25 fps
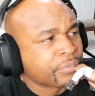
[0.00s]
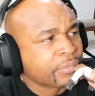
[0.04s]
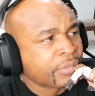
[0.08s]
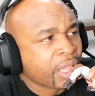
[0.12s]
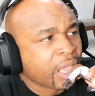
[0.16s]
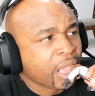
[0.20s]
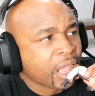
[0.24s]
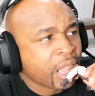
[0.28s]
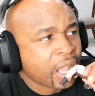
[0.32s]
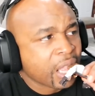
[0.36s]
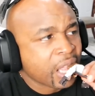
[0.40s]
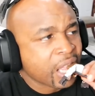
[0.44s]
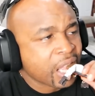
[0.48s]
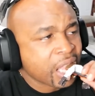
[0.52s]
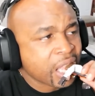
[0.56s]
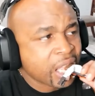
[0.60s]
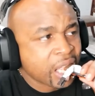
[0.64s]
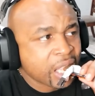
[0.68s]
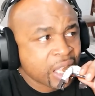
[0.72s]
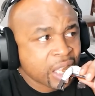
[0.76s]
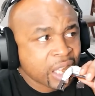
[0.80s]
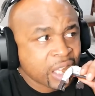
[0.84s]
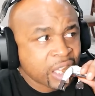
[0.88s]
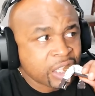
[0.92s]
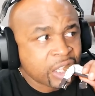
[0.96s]
We take
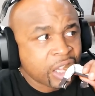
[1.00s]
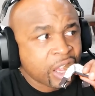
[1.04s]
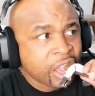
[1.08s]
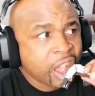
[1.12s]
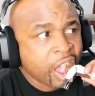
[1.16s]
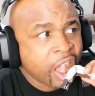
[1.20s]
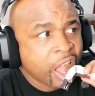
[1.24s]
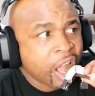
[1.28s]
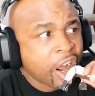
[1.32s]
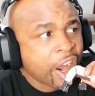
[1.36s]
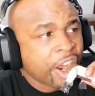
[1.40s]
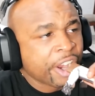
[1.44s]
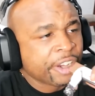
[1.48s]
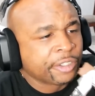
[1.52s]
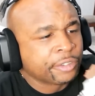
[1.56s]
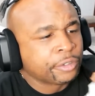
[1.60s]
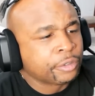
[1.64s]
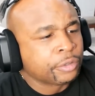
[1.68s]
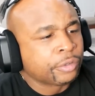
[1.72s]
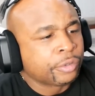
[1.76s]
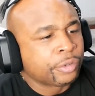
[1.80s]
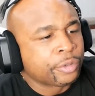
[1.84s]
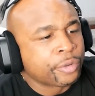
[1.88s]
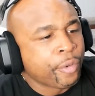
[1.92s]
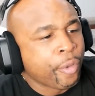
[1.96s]
you the legally
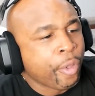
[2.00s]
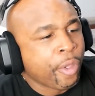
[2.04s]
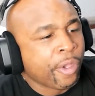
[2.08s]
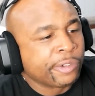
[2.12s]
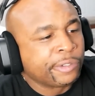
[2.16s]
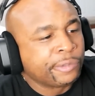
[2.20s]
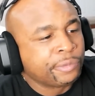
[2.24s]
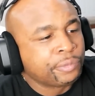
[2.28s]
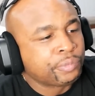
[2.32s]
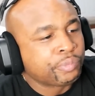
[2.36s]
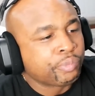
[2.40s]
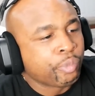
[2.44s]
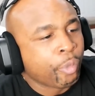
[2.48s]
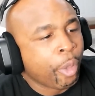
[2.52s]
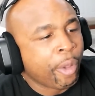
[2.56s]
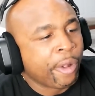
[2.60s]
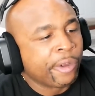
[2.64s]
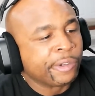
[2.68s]
required 67